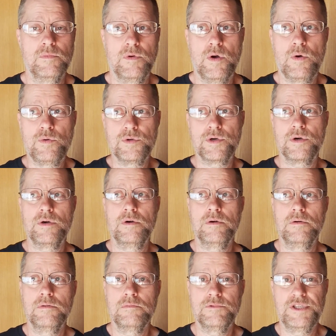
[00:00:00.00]

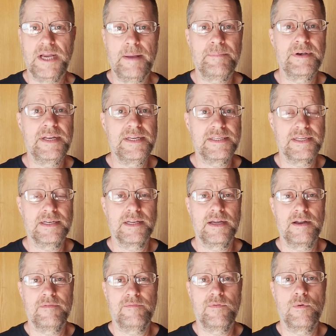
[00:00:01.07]
older Japanese
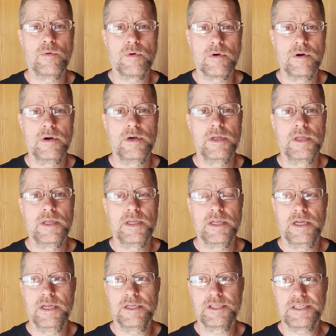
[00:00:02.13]
inline four
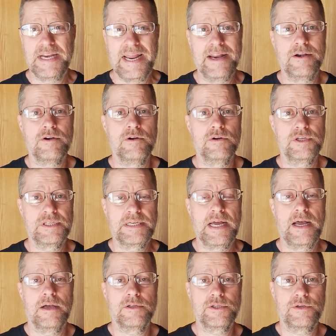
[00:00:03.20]
standard
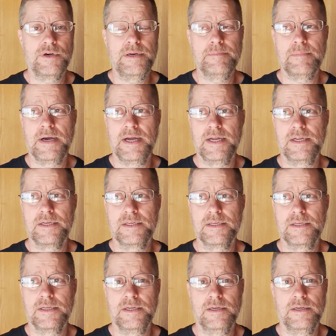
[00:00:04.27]
style street
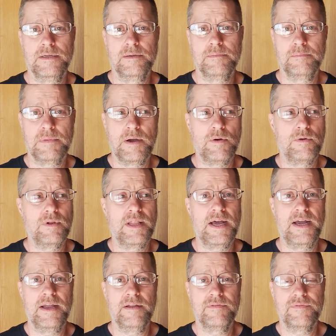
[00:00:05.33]
bikes my whole
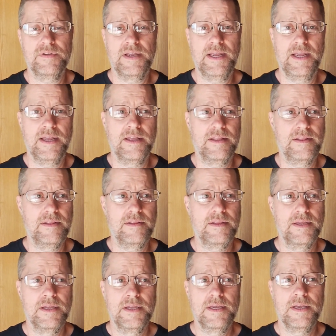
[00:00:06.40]
life, and
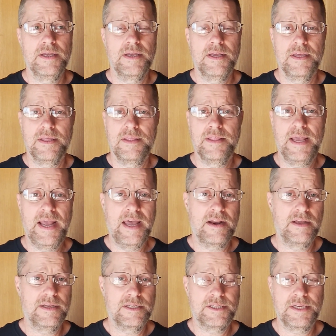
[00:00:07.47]
they had
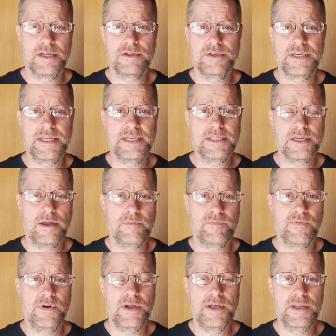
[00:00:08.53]
a single disc up
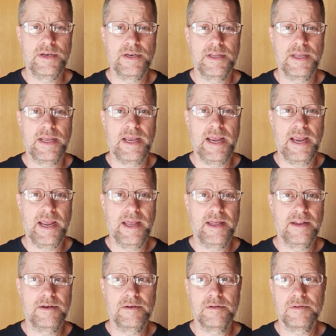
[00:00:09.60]
front,
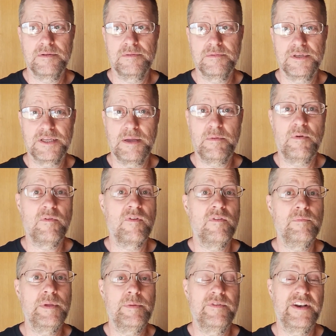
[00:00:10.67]
and some of
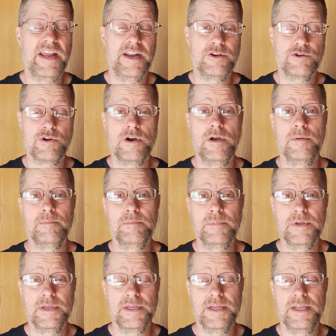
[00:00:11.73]
them even had drum
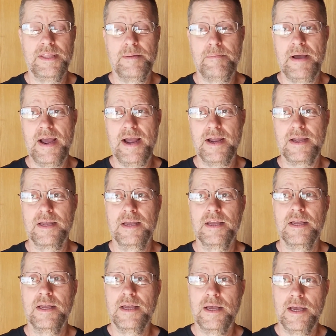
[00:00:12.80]
in the back,
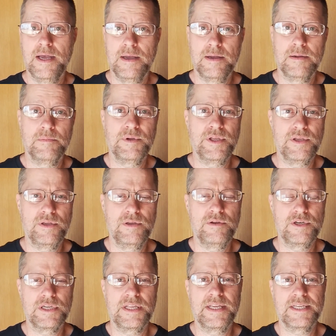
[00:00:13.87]
but
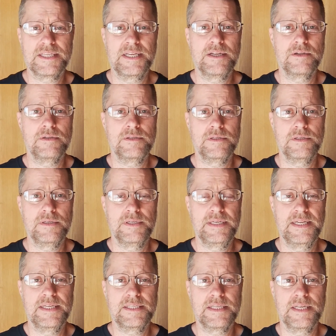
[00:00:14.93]
usually a single
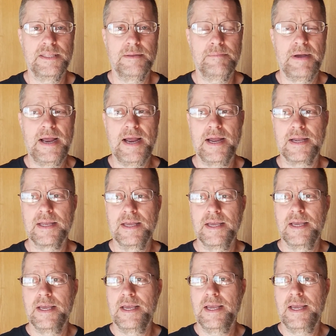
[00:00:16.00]
disc in the back.
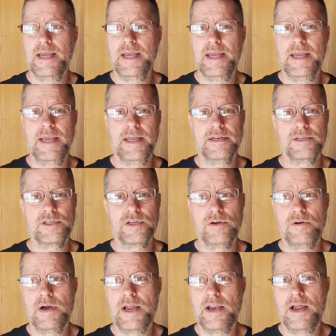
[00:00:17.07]
And
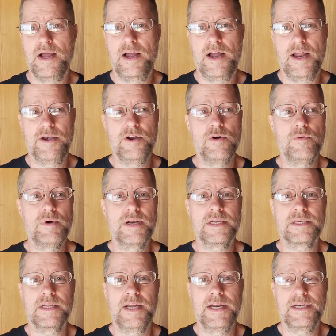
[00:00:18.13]
so I know what
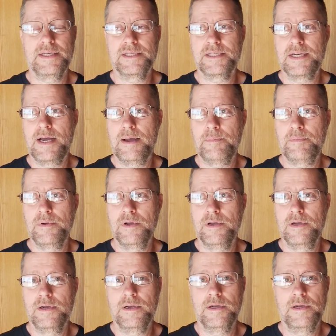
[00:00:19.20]
it's like to stop
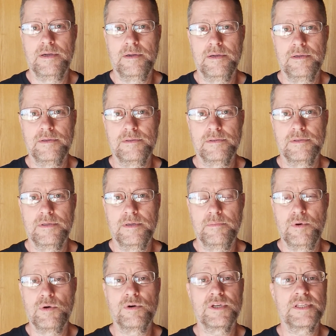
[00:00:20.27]
a
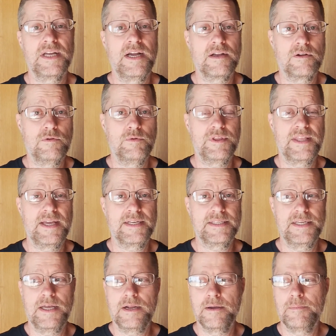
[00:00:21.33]
motorcycle with that
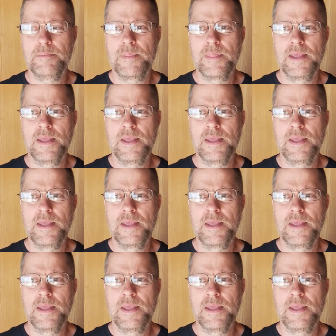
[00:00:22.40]
setup,